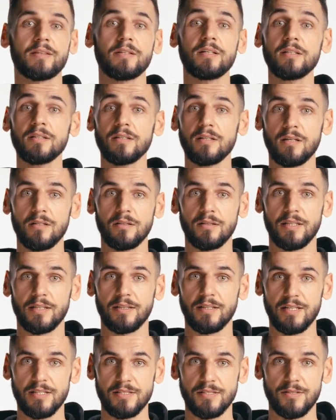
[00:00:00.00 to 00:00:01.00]
not only
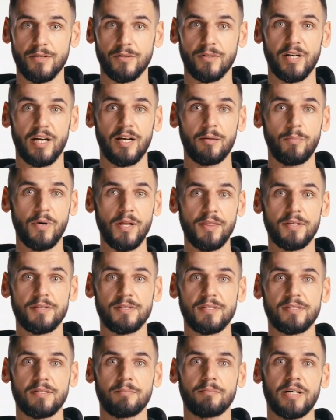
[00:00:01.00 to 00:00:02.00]
tests your
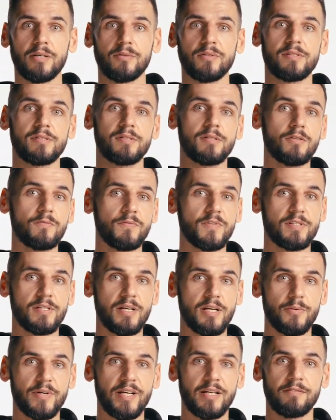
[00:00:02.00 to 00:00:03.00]
hypothesis about surface
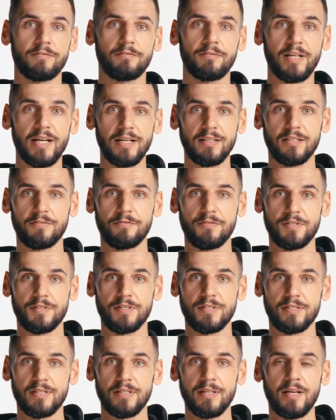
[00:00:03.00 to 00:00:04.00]
area and flight
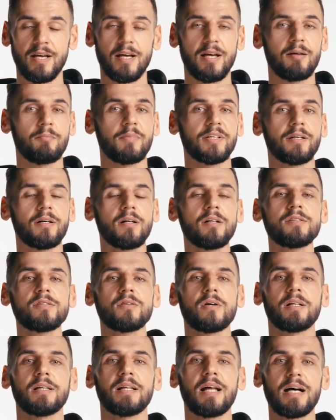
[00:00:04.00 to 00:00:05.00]
efficiency, but
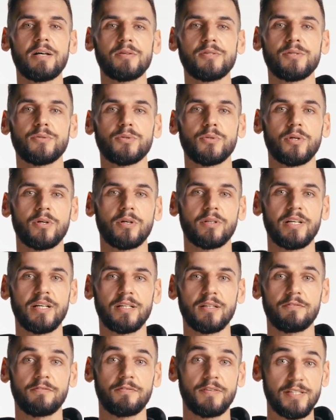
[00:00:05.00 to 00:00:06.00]
also allows you to
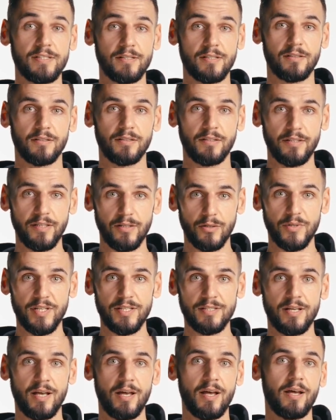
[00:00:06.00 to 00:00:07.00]
connect physical
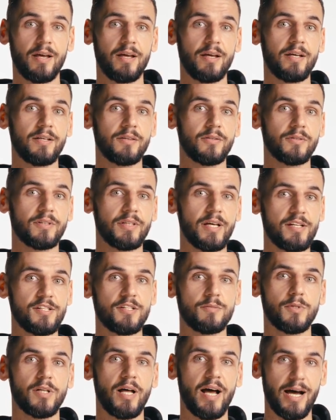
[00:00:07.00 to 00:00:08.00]
theories into
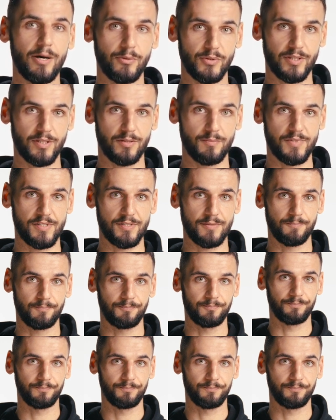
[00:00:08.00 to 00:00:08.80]
tangible outcomes.